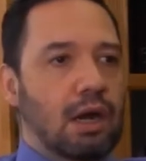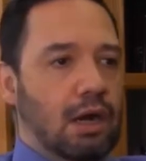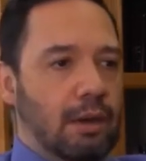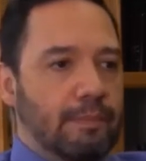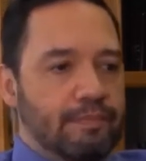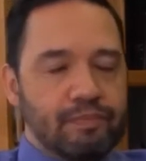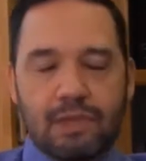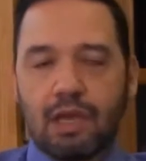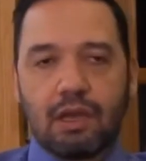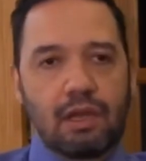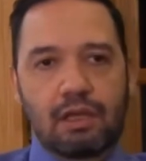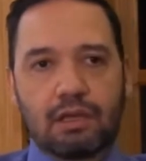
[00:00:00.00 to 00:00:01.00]
Um,
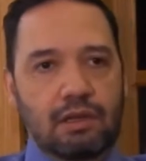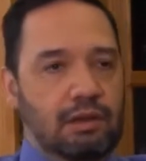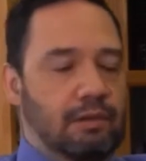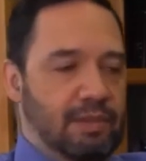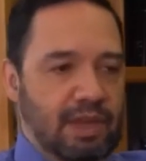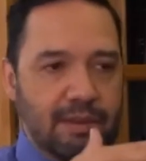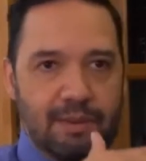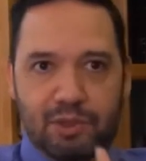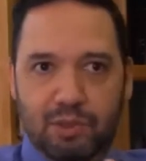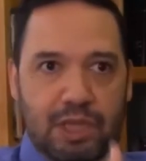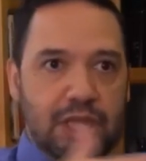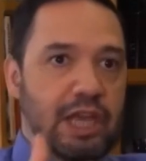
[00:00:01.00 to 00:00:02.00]
in
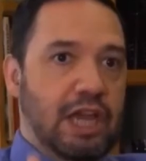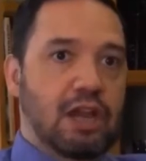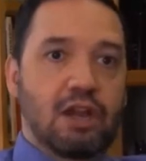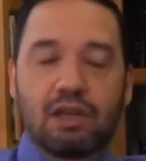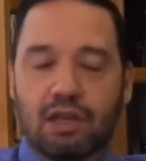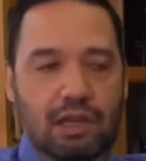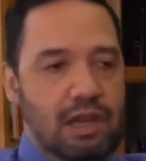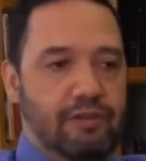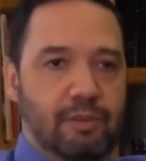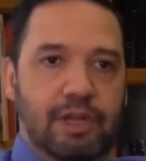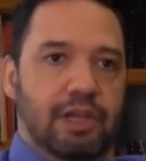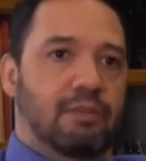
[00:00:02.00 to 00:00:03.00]
between there,
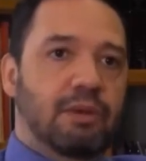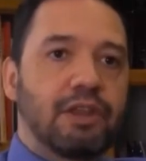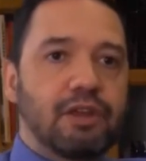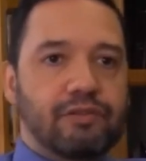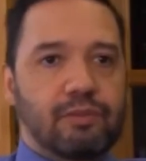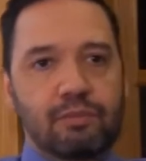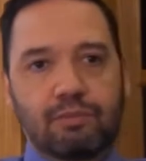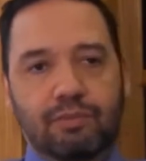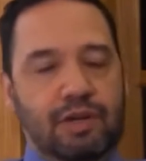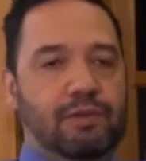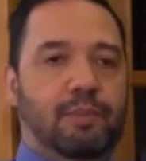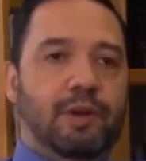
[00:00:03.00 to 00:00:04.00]
everybody and their mother
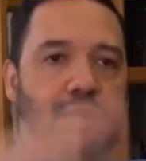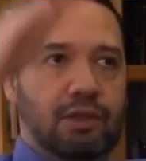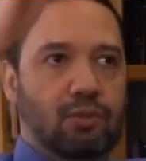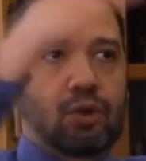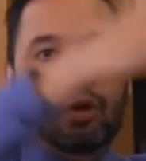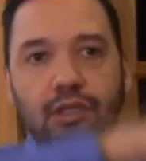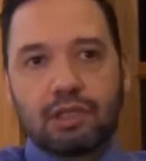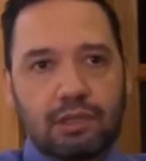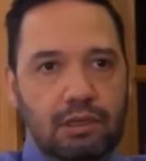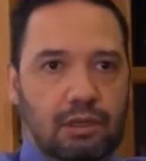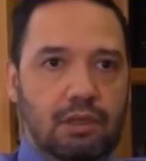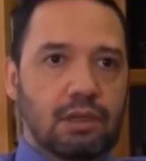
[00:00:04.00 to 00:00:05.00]
from whatever part of the
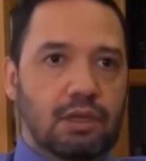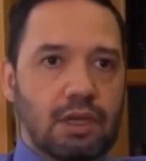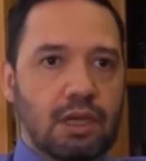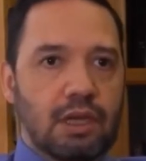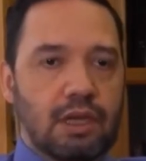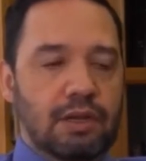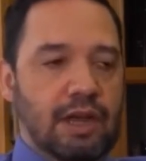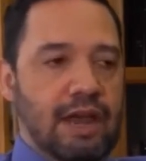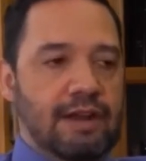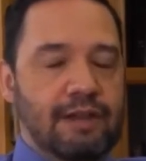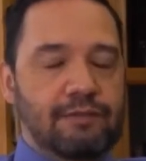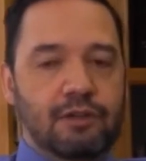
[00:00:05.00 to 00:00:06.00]
world. And
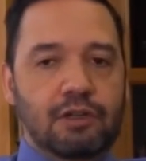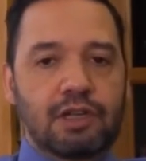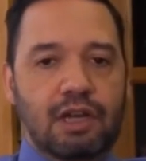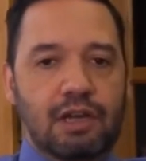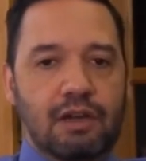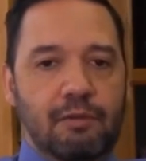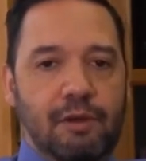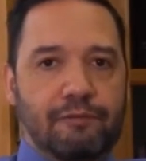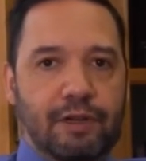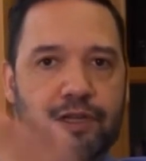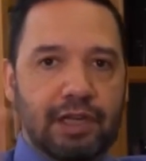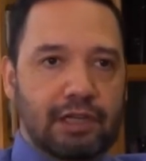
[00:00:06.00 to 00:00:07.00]
I learned, uh,
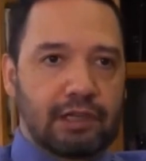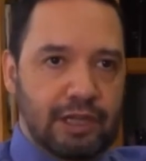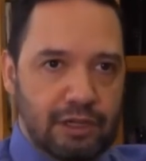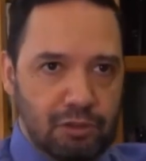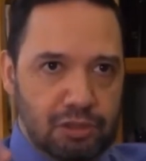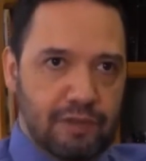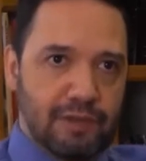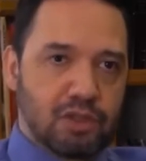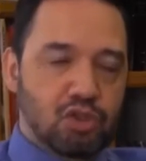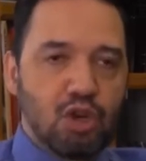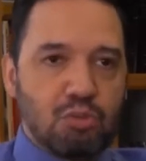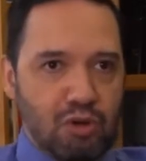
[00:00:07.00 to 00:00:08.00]
my friend Dick Leonard, who was on the
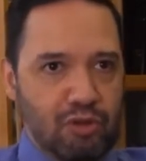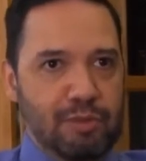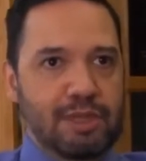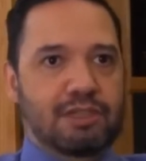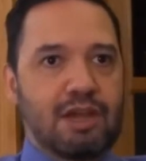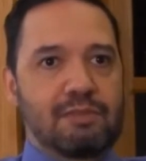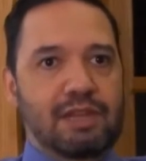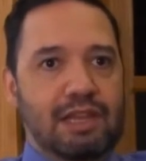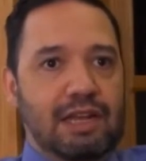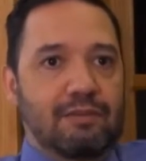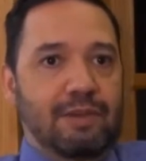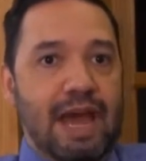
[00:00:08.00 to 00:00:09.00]
school board with me, taught me a
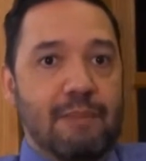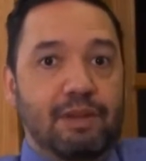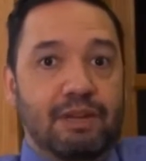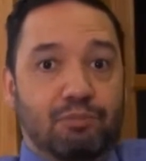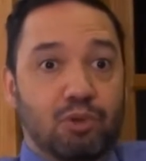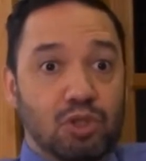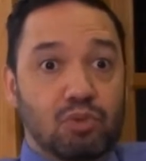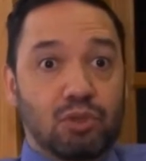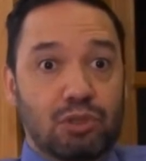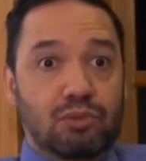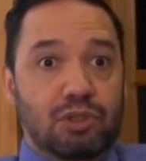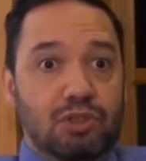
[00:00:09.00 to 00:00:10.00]
lot of what happened
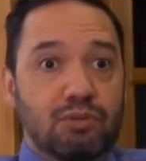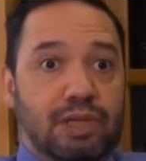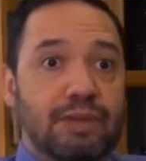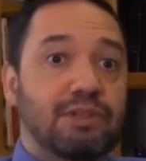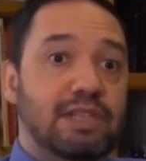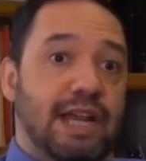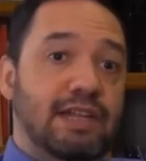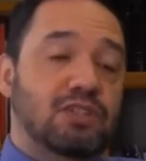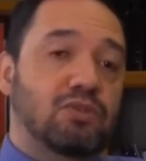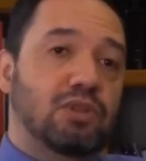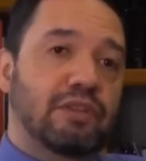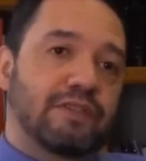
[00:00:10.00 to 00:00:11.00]
post-World War Two, and he was in high
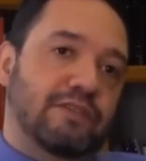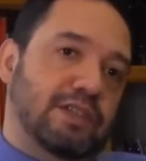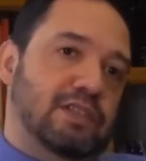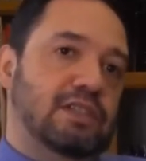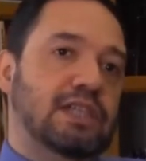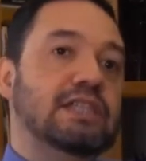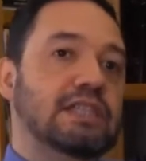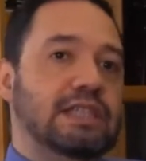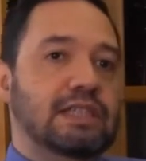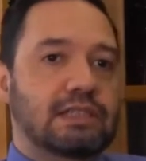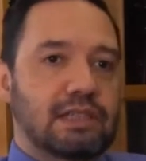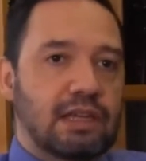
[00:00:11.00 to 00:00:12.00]
school in the fifties and
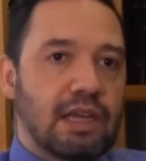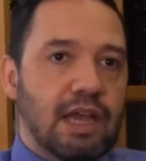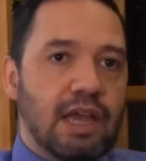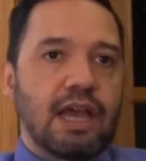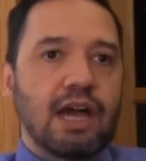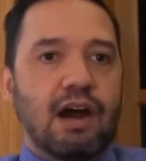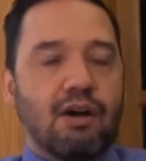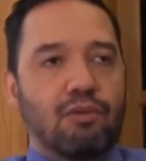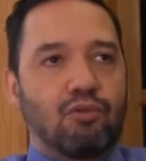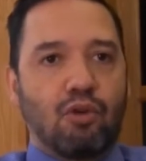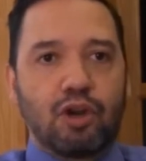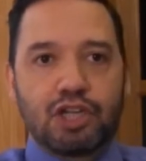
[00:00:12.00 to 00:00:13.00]
sixties, uh, how
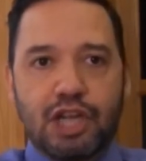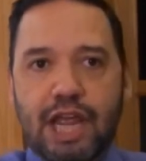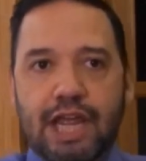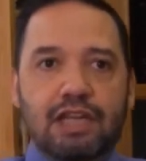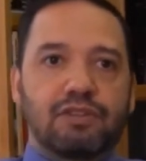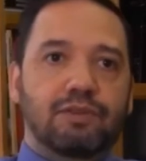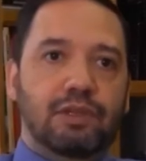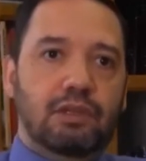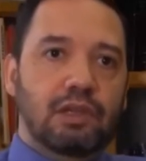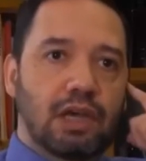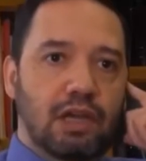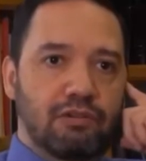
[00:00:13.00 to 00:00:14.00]
Aurora changed
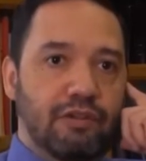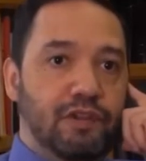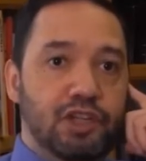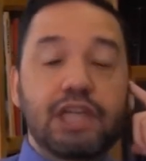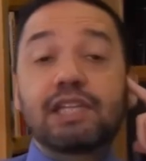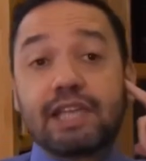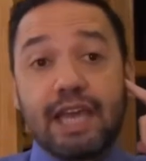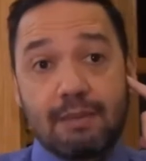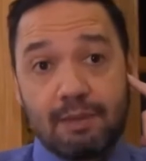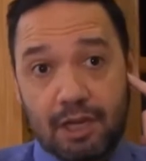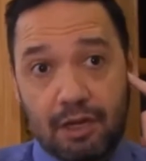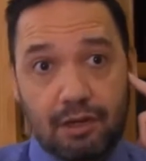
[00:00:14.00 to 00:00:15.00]
when uh, the refugees
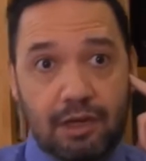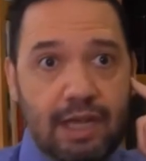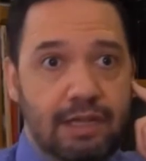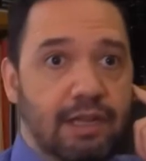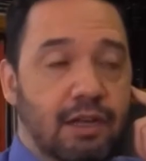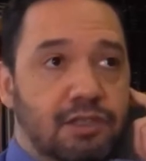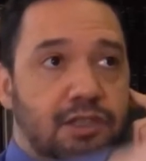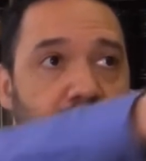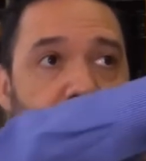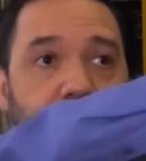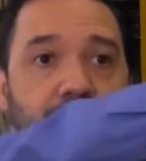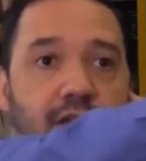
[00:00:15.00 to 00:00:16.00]
came here, and right. also
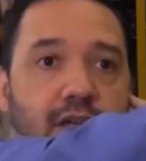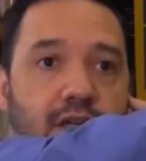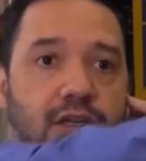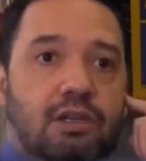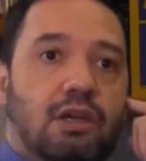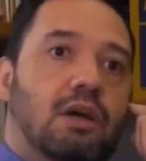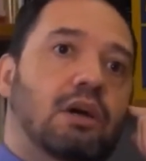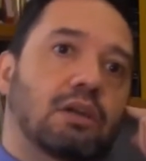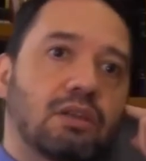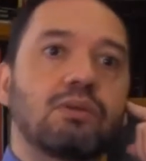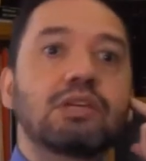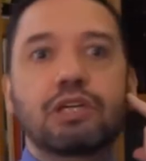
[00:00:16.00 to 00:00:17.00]
here along
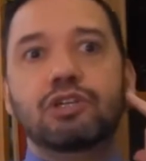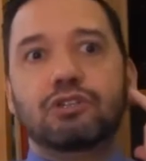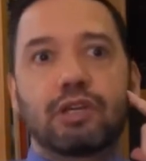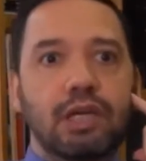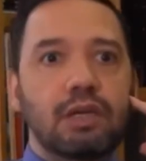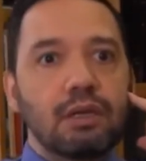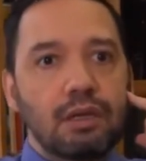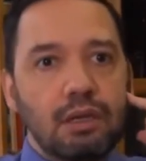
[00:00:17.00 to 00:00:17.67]
uh, Union Street.